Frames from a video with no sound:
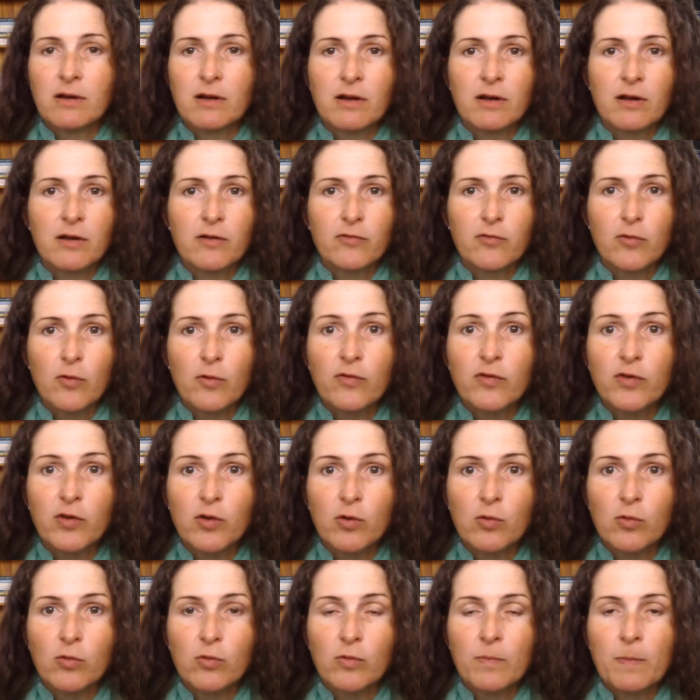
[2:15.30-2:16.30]
for
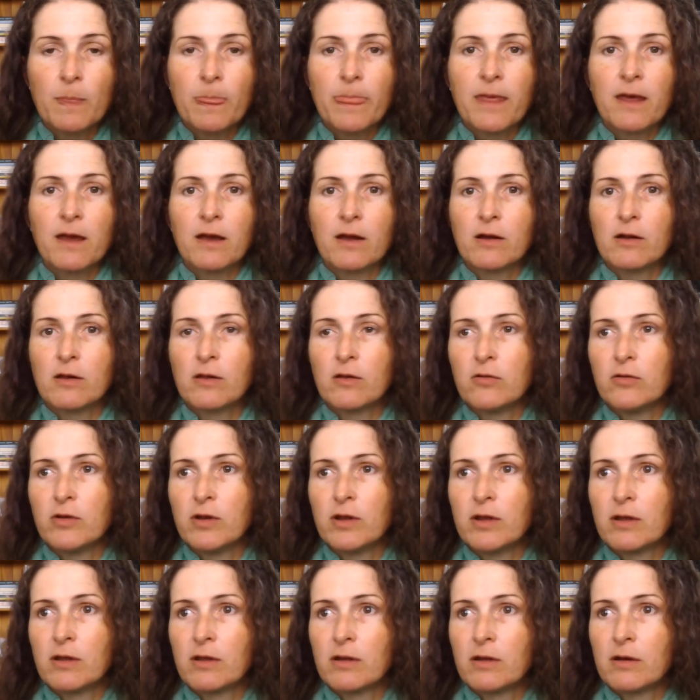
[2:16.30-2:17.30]
fuel,
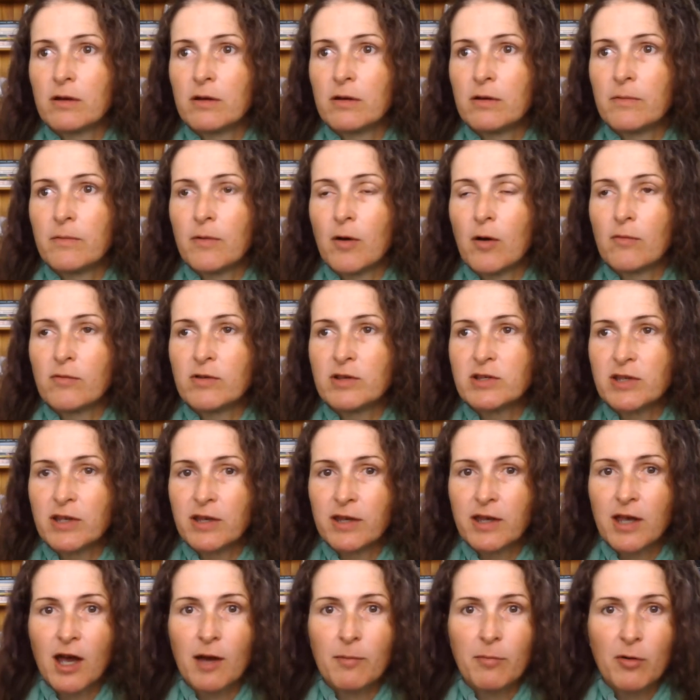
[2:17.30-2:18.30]
including obviously
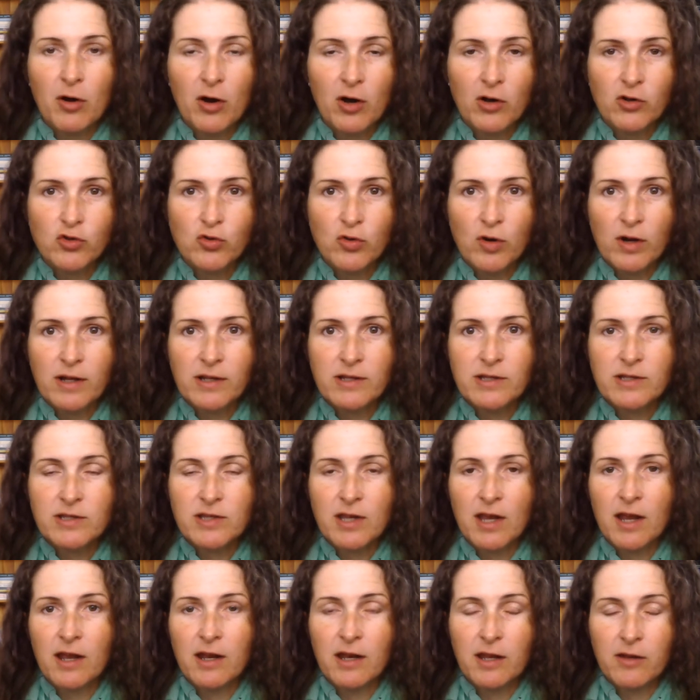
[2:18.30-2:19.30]
carbohydrates
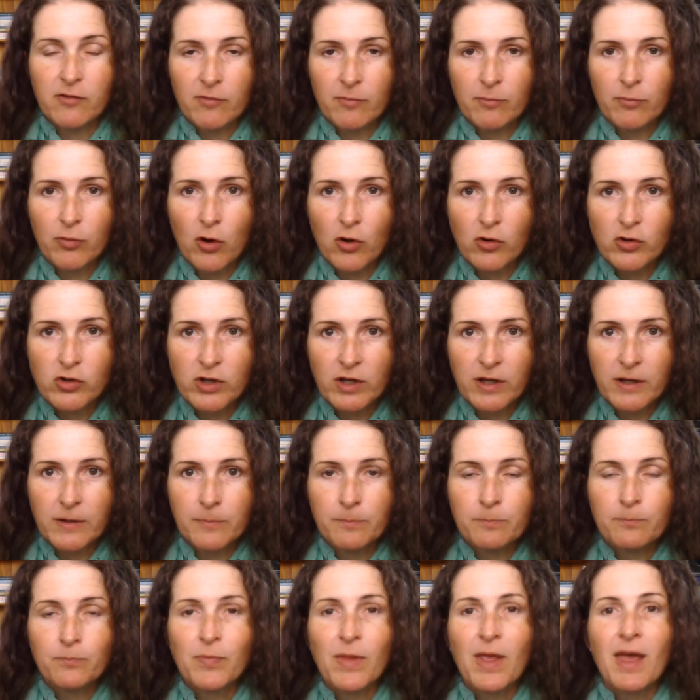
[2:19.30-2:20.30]
and even protein.
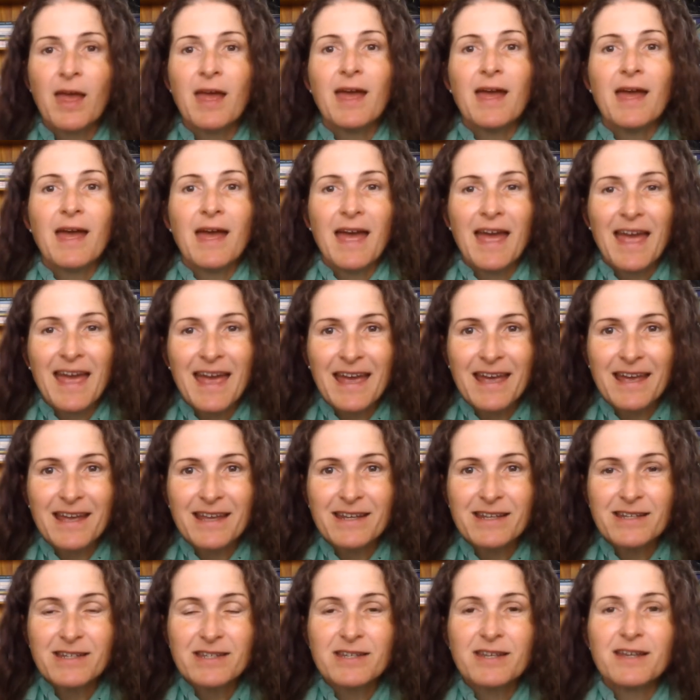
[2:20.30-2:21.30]

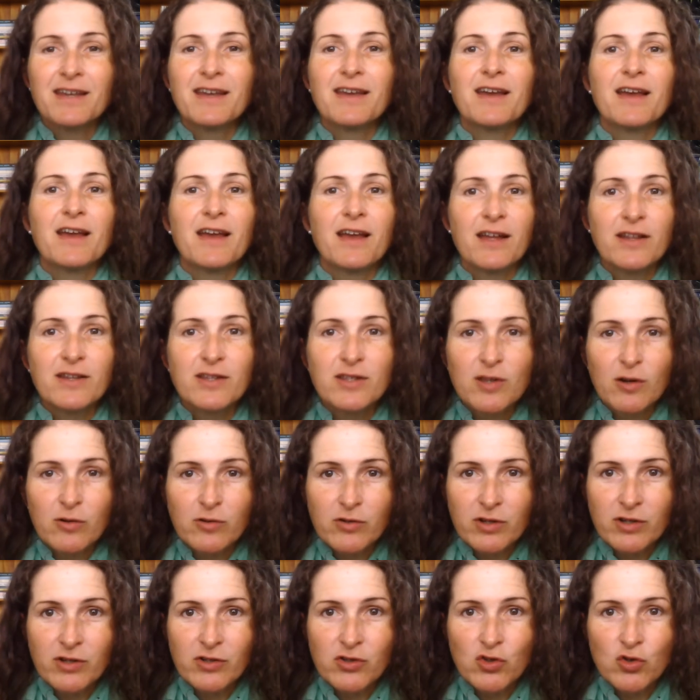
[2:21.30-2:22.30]
And insult
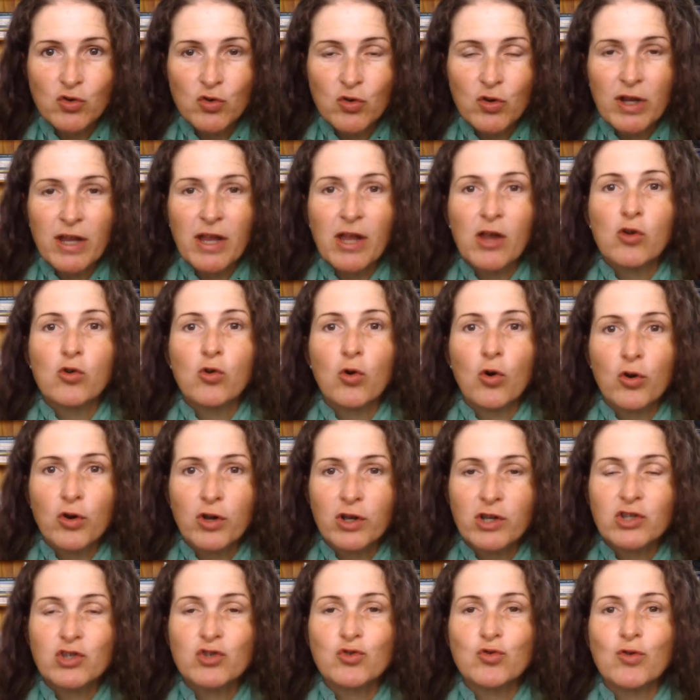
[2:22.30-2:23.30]
to injury,
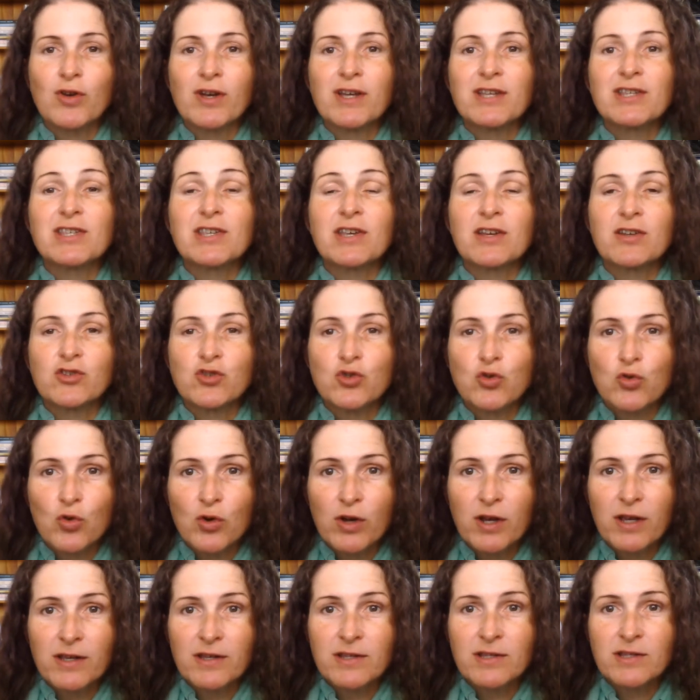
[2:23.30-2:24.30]
chronic stress
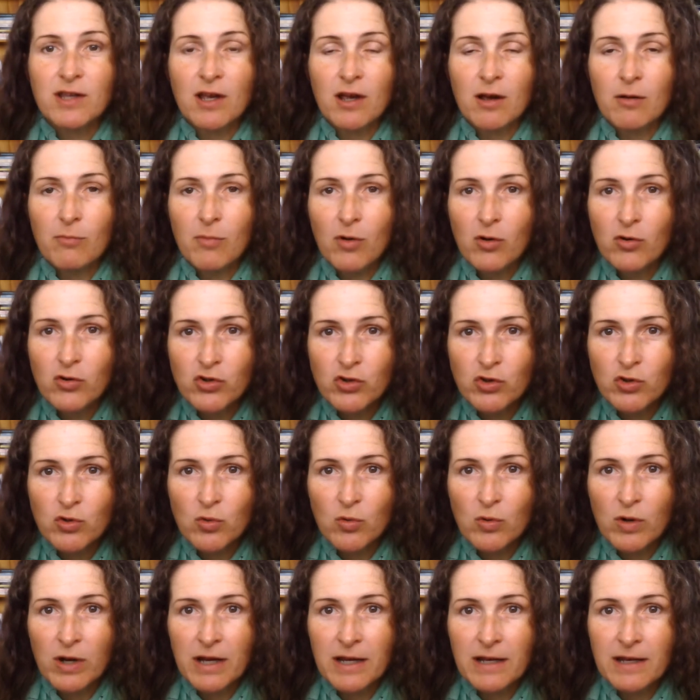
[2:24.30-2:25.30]
triggers
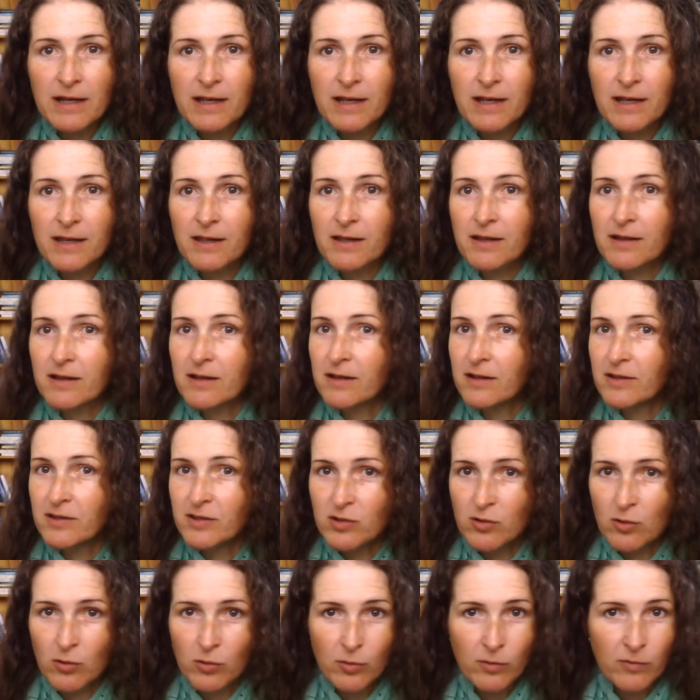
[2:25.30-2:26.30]
emotional eating. It's
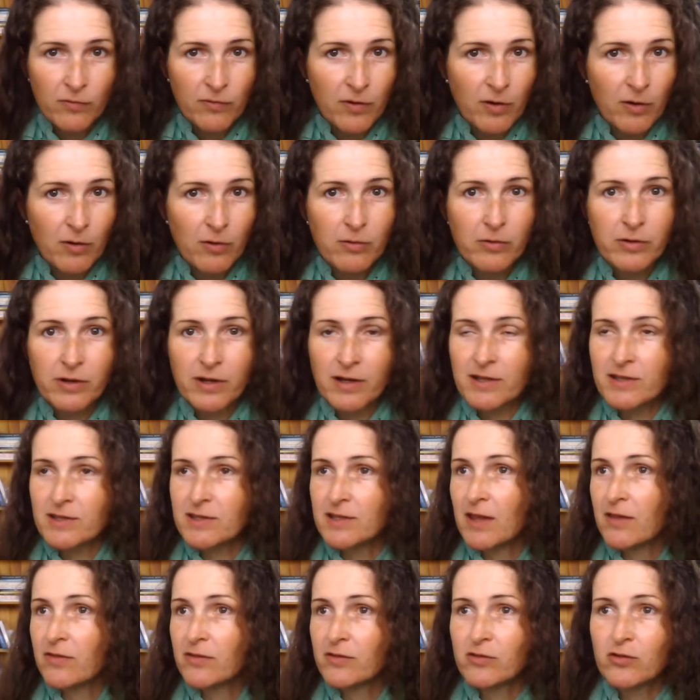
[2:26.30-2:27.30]
not your fault. It's
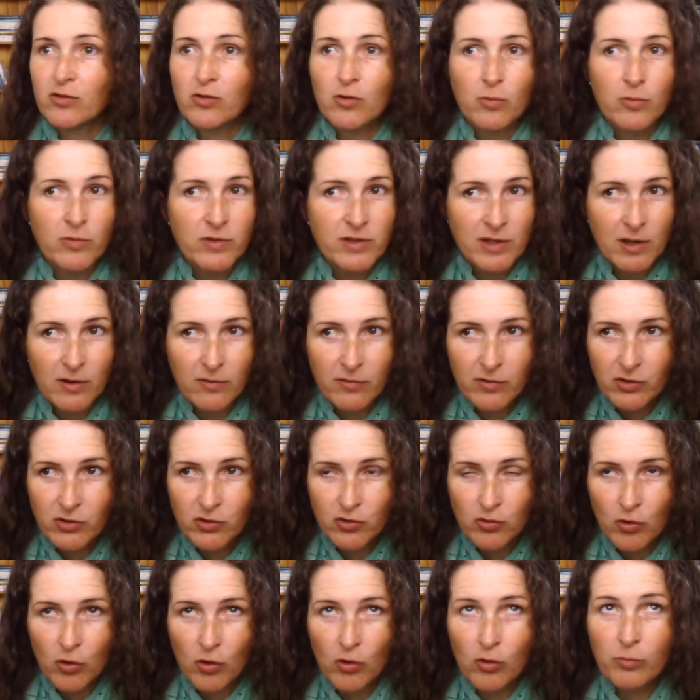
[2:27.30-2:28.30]
nothing to do with
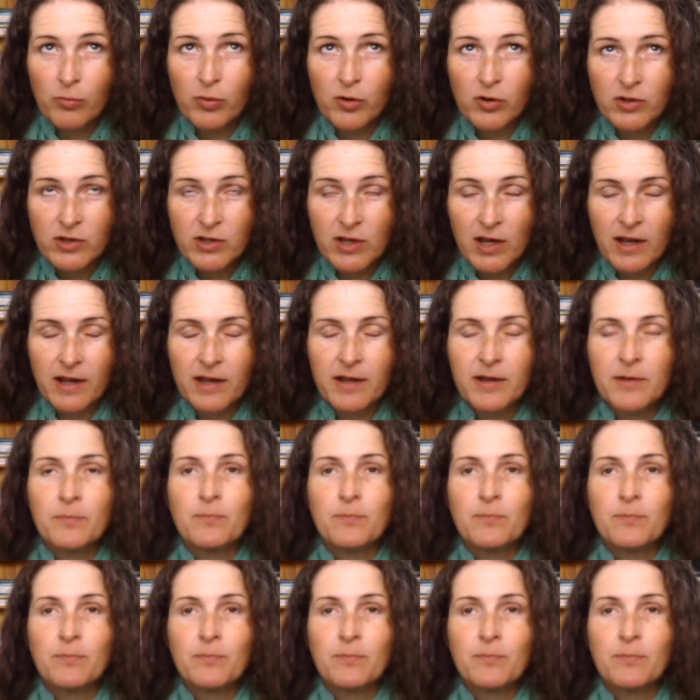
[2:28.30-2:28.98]
self-control per se.